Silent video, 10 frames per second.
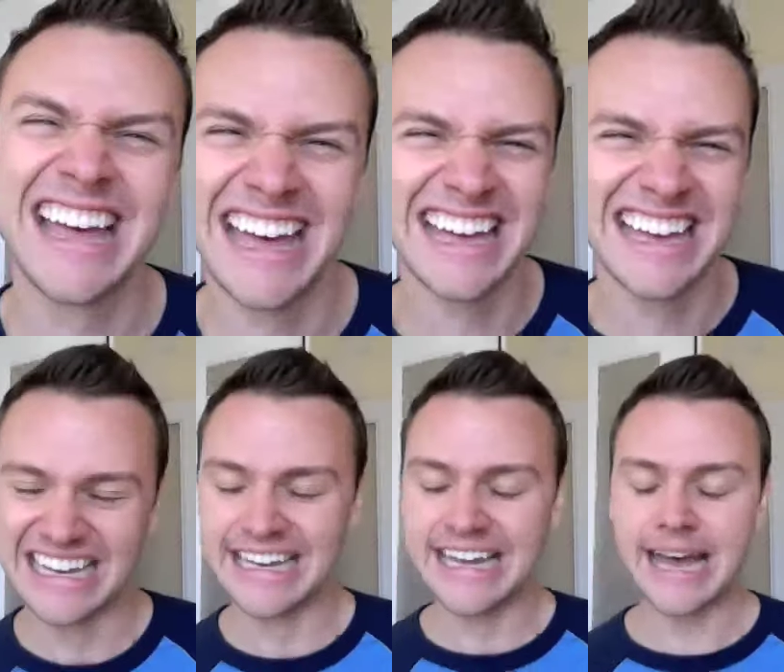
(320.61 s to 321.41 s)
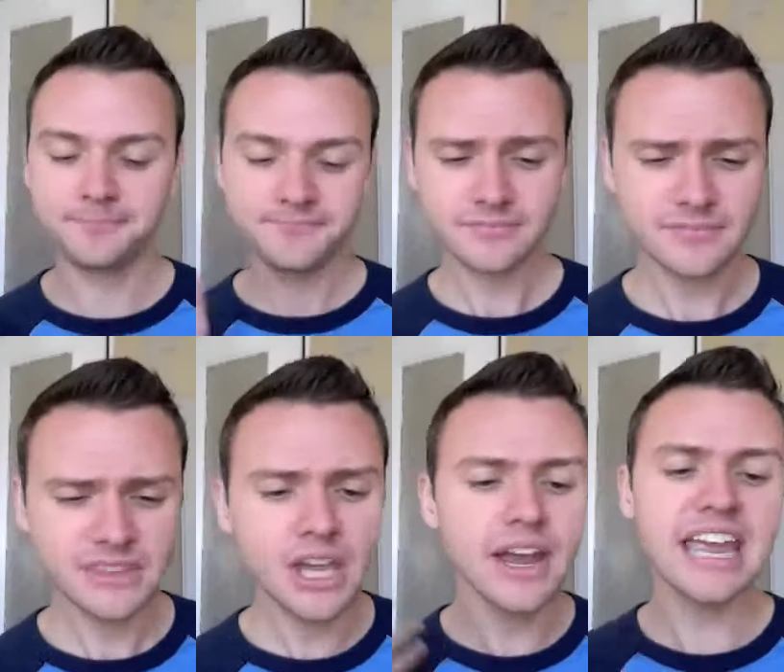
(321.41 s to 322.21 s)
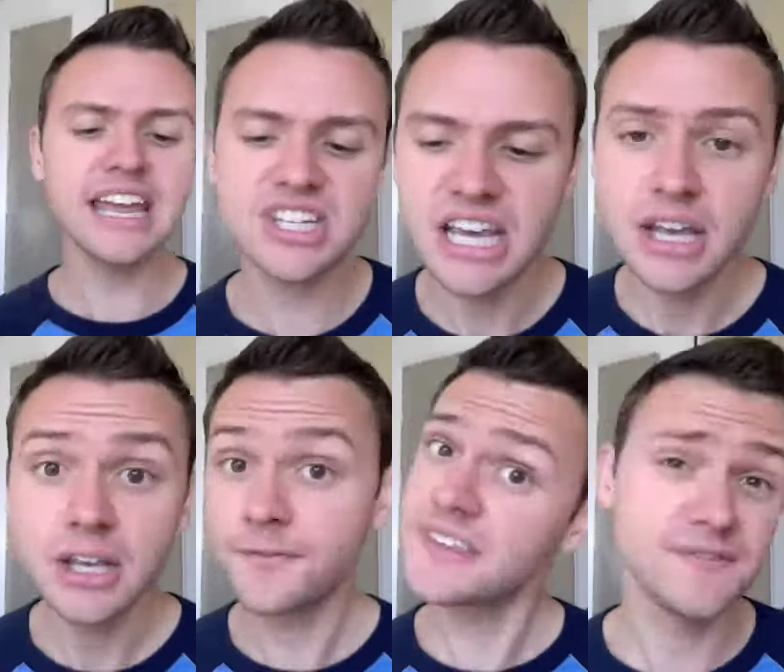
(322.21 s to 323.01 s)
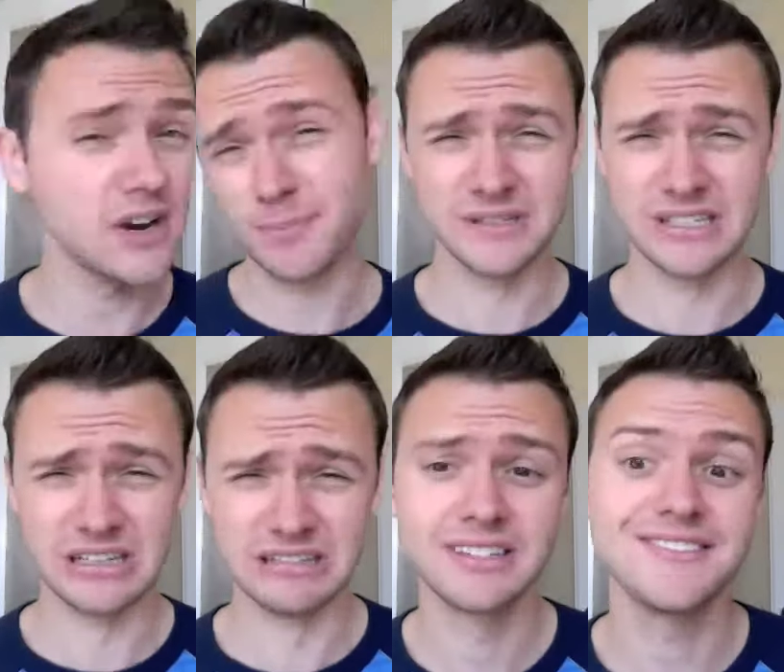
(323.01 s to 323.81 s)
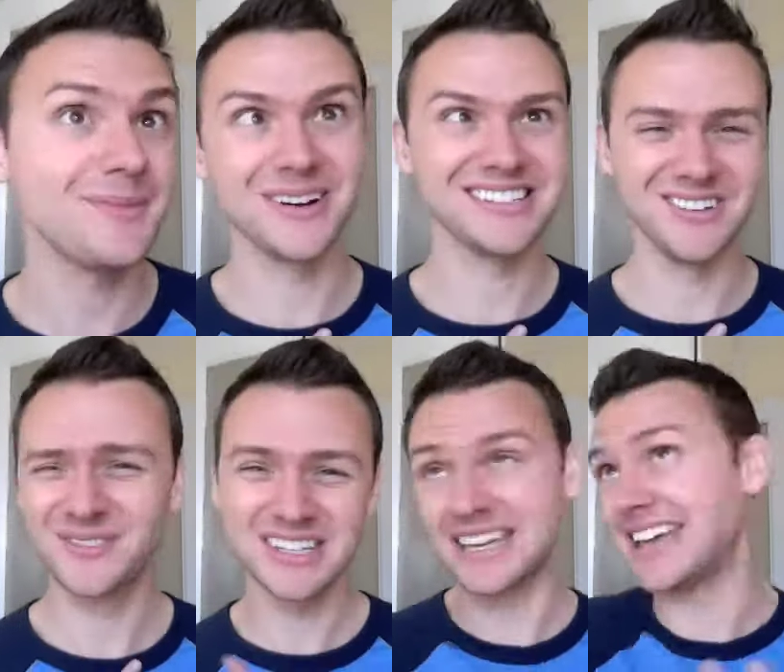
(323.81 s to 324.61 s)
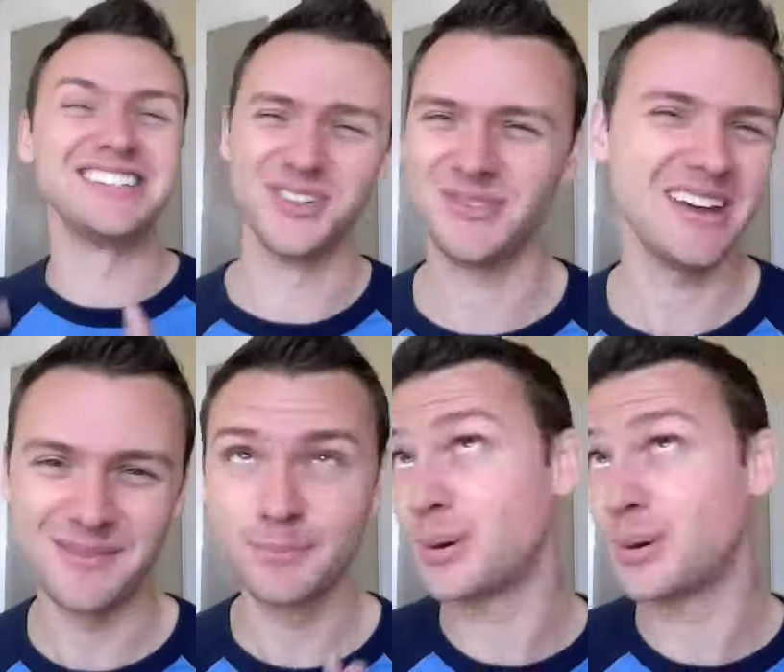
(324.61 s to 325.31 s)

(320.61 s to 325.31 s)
Okay, it's just, your faith is very personal. It's very personal. Because again, I told you we had that